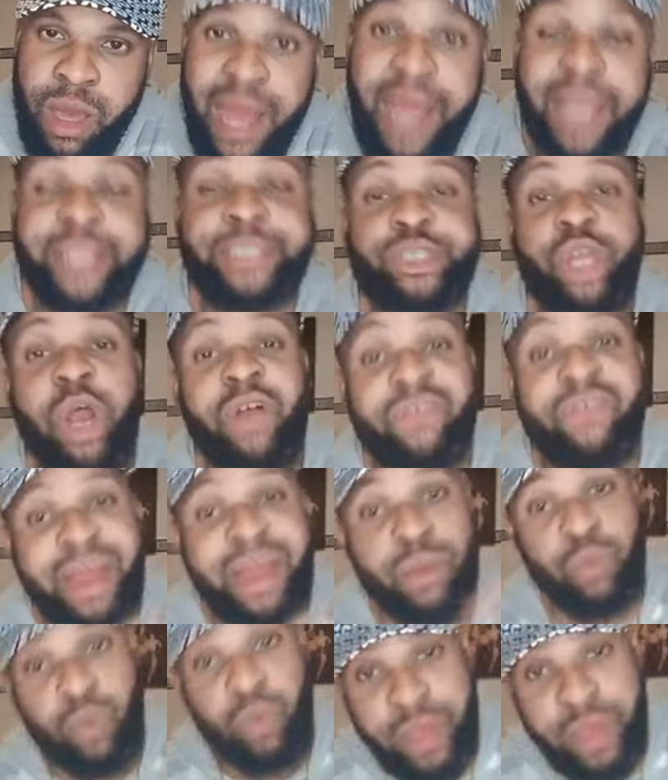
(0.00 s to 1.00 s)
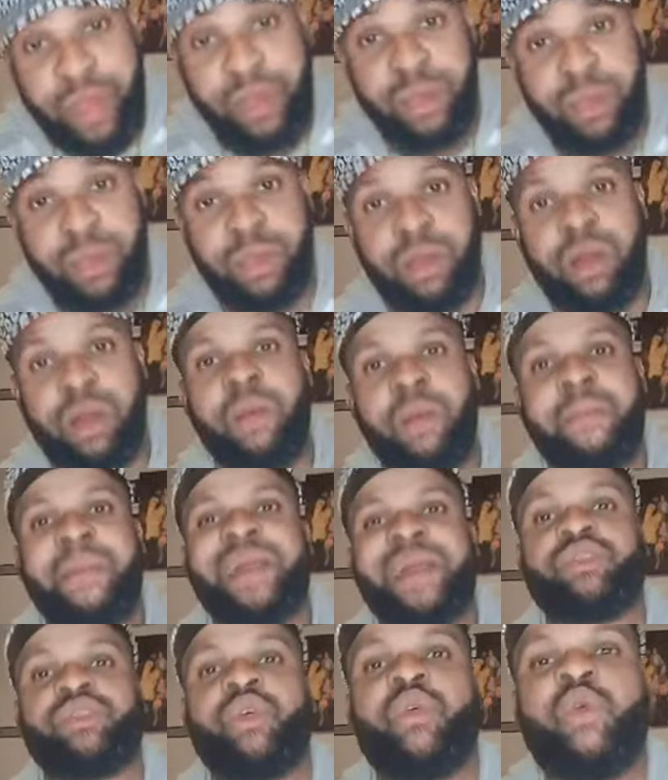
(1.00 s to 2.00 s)
I tell my way, or
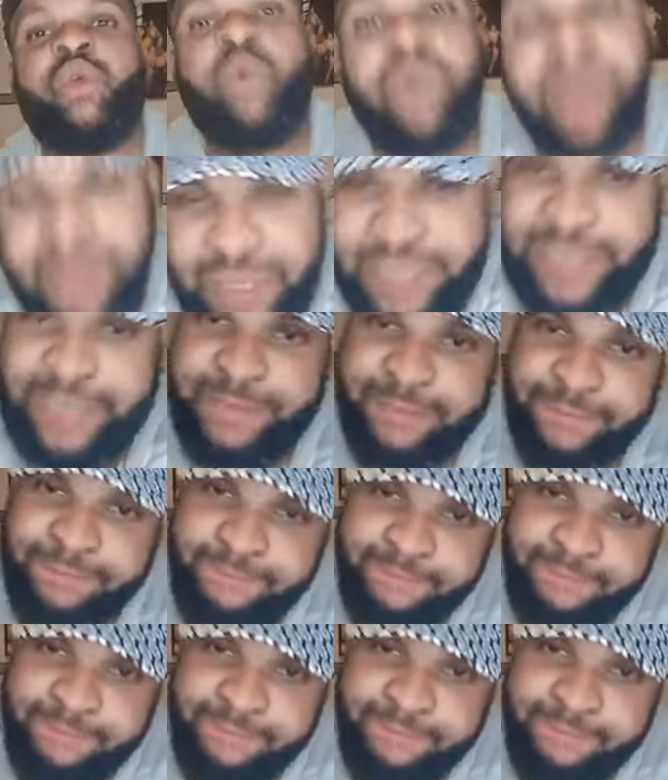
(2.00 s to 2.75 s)
Master One.